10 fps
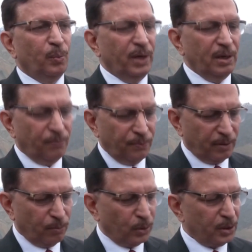We
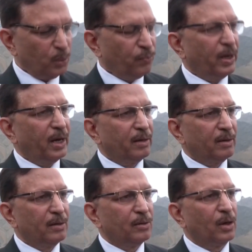wanted to fire
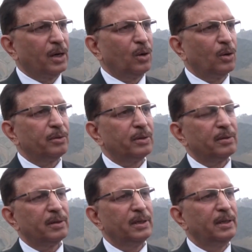rocket
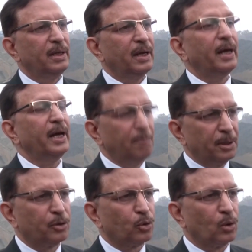launchers in the
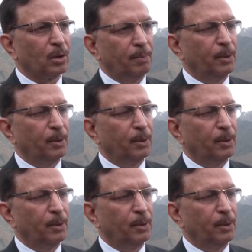airburst role